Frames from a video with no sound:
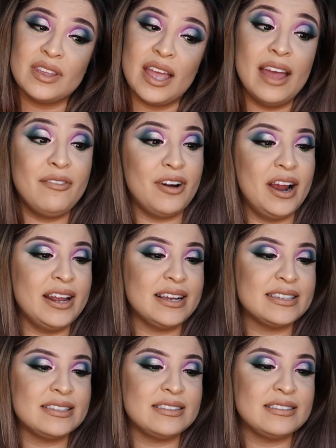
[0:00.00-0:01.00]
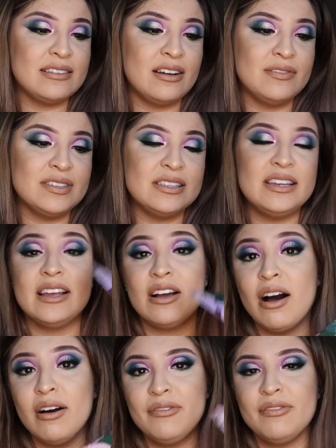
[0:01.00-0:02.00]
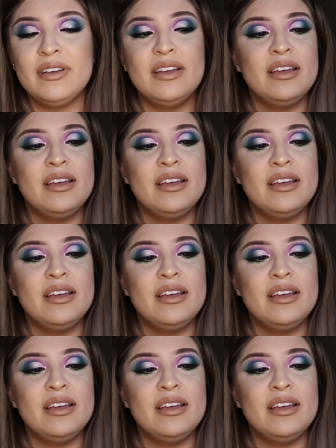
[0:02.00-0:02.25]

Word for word: and for headaches, obviously, and cough.